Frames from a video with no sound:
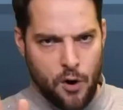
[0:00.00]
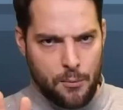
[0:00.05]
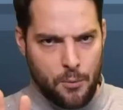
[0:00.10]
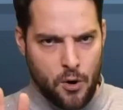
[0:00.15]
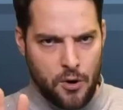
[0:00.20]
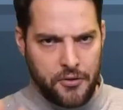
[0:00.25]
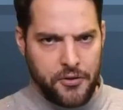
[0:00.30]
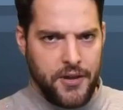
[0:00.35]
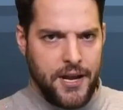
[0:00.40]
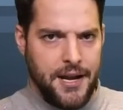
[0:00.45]
Four
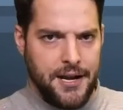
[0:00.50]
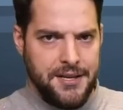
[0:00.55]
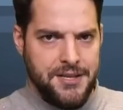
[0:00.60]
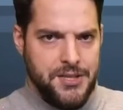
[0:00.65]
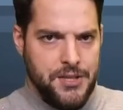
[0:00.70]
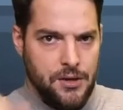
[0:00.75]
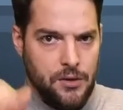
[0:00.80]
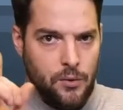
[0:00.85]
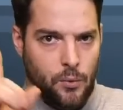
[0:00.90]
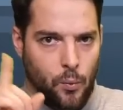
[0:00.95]
more
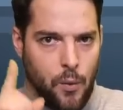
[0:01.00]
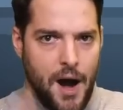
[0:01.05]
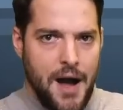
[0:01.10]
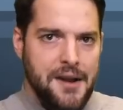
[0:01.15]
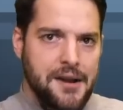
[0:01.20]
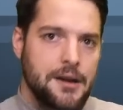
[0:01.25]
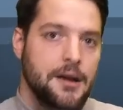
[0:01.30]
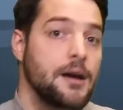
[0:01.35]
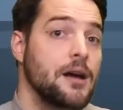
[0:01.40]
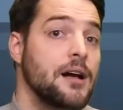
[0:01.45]
things.
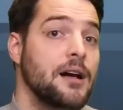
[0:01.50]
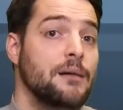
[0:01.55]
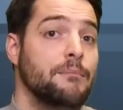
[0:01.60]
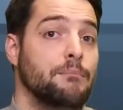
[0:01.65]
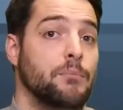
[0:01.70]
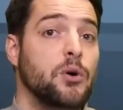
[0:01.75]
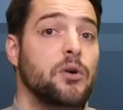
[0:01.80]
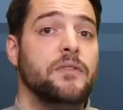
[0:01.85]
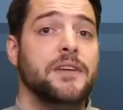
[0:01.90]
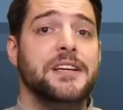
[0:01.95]
One,
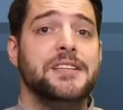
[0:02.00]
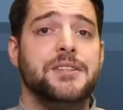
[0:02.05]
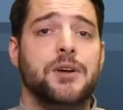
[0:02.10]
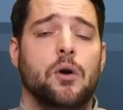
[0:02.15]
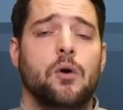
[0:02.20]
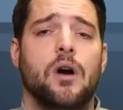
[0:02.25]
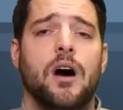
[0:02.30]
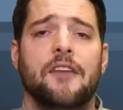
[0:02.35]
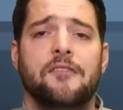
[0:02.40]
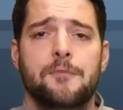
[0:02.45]
movies
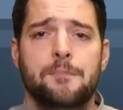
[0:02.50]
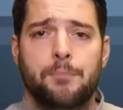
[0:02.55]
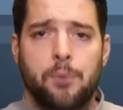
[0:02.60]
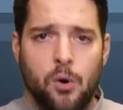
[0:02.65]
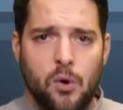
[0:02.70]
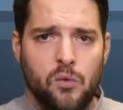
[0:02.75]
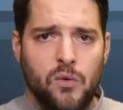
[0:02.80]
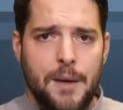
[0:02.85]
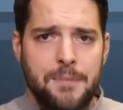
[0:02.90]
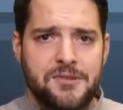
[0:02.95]
are often
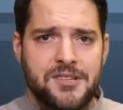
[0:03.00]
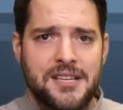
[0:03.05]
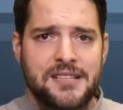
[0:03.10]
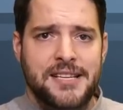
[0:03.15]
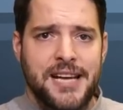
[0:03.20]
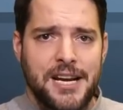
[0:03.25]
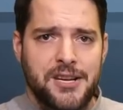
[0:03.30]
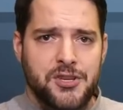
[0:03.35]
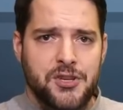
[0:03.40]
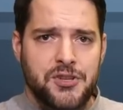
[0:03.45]
poor
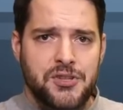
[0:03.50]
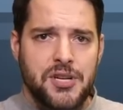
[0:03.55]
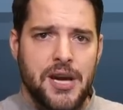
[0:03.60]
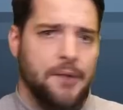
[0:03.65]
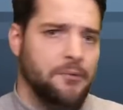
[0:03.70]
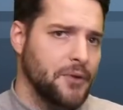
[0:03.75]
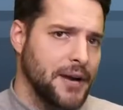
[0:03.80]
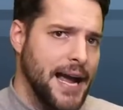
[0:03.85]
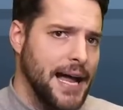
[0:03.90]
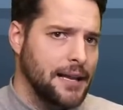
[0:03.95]
representations
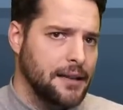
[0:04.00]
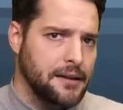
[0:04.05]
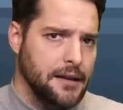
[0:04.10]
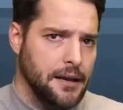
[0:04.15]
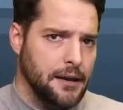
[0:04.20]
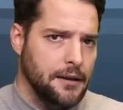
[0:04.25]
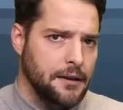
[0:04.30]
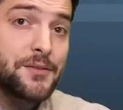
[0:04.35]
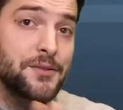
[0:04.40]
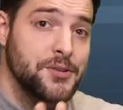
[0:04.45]
of
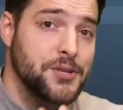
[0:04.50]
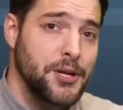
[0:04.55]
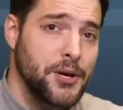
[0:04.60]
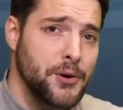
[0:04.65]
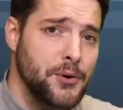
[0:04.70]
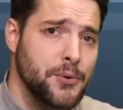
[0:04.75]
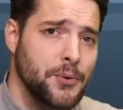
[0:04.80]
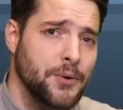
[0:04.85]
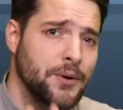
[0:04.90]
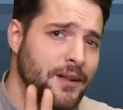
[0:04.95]
reality.
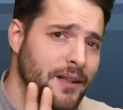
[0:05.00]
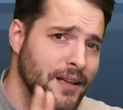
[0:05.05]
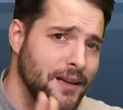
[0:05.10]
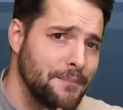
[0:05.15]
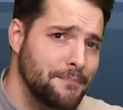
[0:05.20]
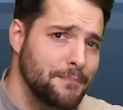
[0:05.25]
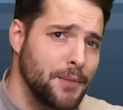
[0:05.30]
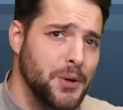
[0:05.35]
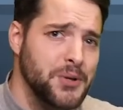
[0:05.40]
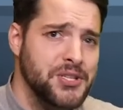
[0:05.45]
Two,
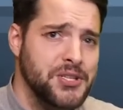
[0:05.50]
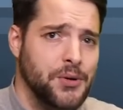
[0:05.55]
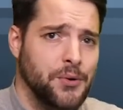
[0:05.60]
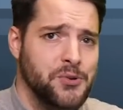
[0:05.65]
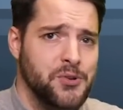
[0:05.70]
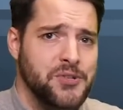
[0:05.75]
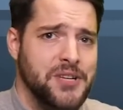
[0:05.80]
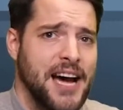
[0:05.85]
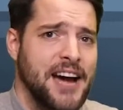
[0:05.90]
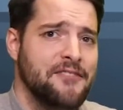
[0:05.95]
most
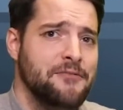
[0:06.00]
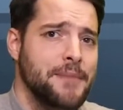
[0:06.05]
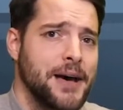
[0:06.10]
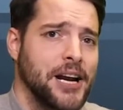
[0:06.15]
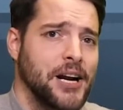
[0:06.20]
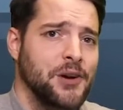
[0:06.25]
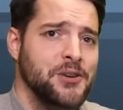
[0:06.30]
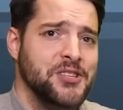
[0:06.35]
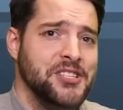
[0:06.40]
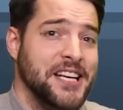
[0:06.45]
soldiers I've
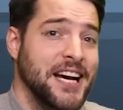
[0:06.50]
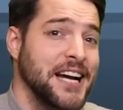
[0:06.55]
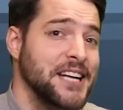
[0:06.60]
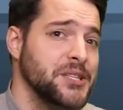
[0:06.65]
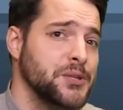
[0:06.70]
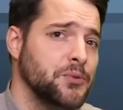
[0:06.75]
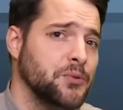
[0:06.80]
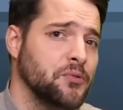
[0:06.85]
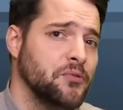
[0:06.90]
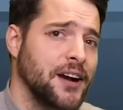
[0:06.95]
met are just high
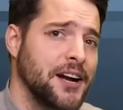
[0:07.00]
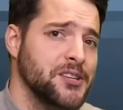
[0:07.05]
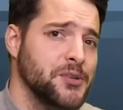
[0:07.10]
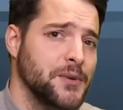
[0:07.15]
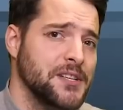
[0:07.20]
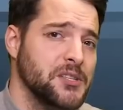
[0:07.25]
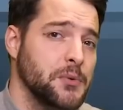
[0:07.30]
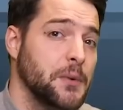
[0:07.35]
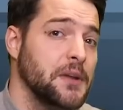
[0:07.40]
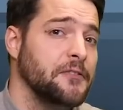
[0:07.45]
school
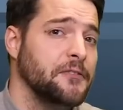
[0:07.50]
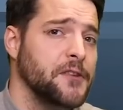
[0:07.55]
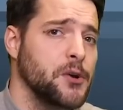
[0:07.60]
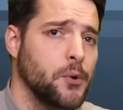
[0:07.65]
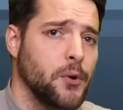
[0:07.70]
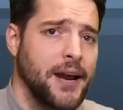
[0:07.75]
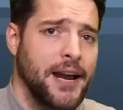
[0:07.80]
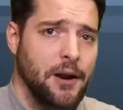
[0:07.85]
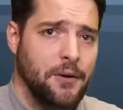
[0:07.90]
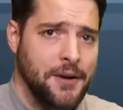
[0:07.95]
graduates with
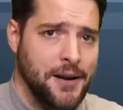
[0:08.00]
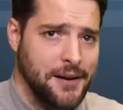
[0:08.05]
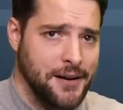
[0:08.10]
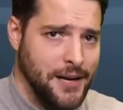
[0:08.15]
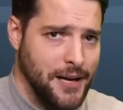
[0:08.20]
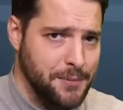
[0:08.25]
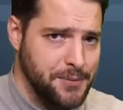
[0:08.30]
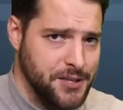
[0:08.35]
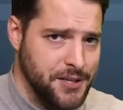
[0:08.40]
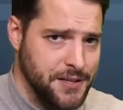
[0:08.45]
fewer haircut
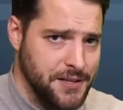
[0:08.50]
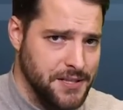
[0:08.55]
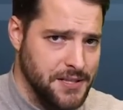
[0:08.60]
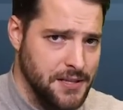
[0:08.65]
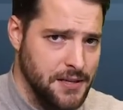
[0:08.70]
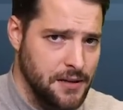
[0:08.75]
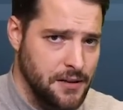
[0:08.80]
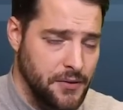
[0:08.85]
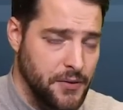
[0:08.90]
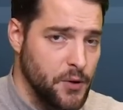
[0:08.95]

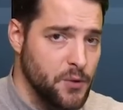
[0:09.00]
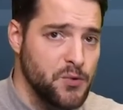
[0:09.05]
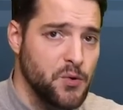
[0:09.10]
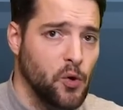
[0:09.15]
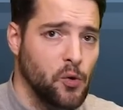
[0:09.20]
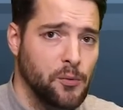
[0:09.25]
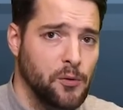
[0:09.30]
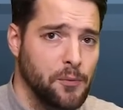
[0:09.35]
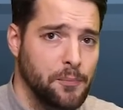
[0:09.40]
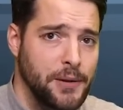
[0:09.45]
options. They're
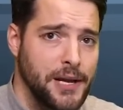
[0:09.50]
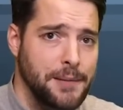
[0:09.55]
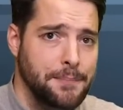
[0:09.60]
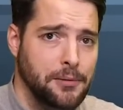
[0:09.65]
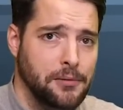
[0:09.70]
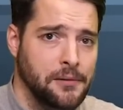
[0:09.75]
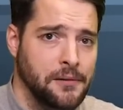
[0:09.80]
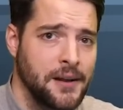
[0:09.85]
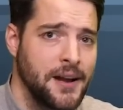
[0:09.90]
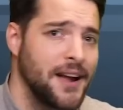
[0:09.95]
normal
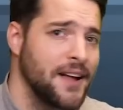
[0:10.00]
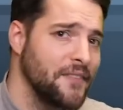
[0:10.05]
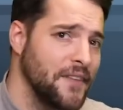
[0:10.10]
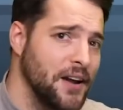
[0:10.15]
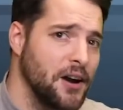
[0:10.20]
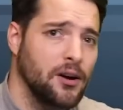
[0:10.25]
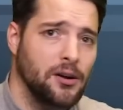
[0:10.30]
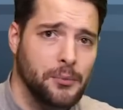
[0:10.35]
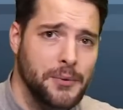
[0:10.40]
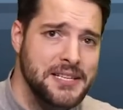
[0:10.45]
people.
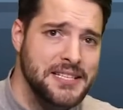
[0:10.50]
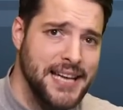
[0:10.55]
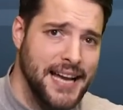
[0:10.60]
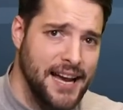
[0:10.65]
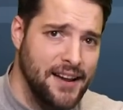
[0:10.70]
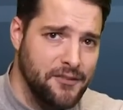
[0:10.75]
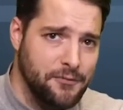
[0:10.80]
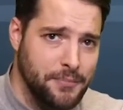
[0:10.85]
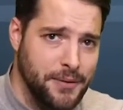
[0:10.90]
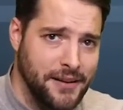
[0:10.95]
They always
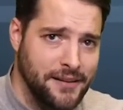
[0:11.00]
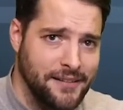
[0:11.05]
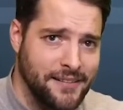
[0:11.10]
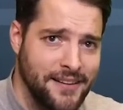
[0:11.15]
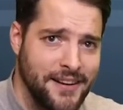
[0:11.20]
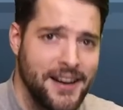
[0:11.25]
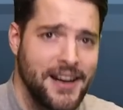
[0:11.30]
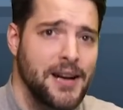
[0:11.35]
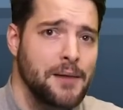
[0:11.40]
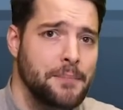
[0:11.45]
have been.
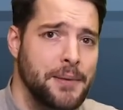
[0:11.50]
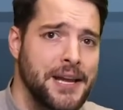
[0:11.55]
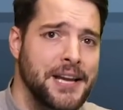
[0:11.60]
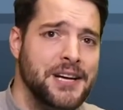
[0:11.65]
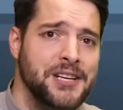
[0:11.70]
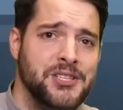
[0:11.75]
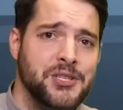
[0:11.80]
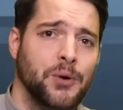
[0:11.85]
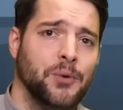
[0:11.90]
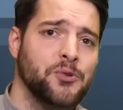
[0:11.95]

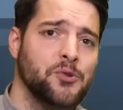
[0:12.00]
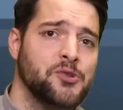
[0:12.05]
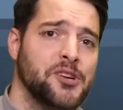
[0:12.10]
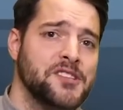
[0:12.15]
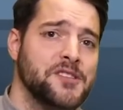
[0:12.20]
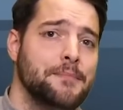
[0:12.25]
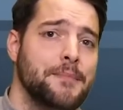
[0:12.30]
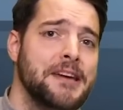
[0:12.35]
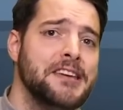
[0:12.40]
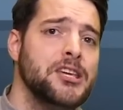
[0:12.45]
Being a soldier
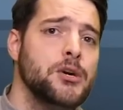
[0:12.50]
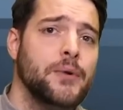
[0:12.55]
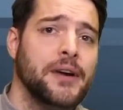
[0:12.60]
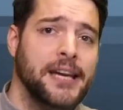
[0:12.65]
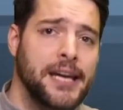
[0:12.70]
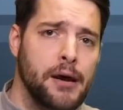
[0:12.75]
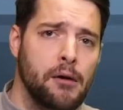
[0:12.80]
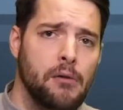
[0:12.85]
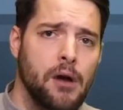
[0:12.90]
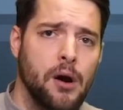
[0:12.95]
doesn't make you a
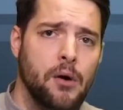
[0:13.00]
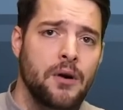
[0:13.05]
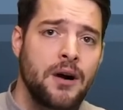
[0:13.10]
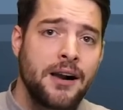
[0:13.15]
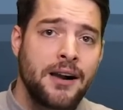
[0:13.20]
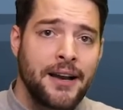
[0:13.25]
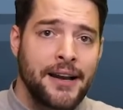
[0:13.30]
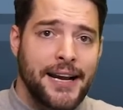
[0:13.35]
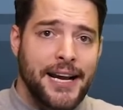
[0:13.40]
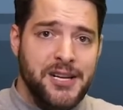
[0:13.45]
hero.
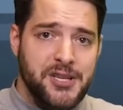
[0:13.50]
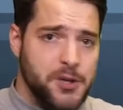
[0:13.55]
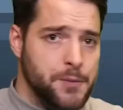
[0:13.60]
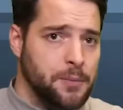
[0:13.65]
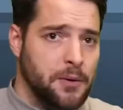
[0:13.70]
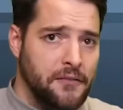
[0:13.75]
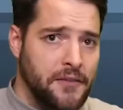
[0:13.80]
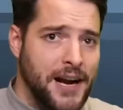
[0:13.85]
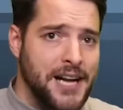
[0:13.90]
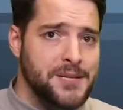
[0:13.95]
It
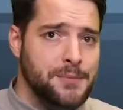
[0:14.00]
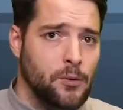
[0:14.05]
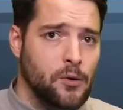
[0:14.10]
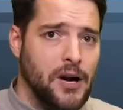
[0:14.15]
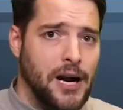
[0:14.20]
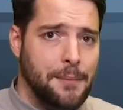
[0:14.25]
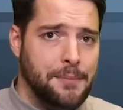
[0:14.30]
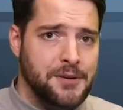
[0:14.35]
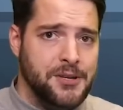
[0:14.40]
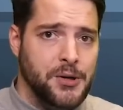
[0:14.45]
just provides
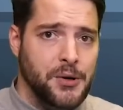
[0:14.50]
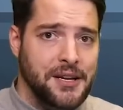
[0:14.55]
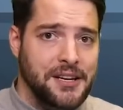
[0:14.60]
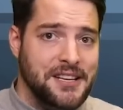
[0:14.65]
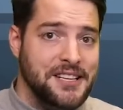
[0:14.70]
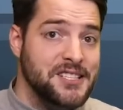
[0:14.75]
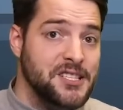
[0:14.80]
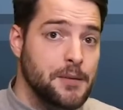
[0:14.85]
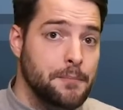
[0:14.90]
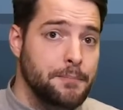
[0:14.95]
more
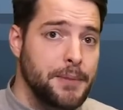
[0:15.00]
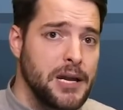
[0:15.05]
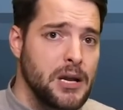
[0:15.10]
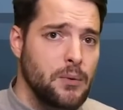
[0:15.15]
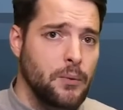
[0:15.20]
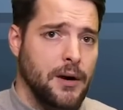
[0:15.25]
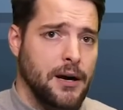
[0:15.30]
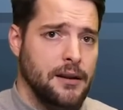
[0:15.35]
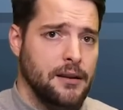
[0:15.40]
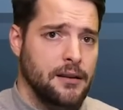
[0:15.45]
opportunities to
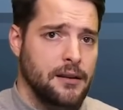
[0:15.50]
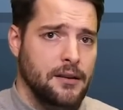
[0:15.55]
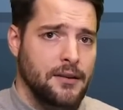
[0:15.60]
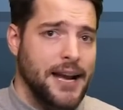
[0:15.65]
be one.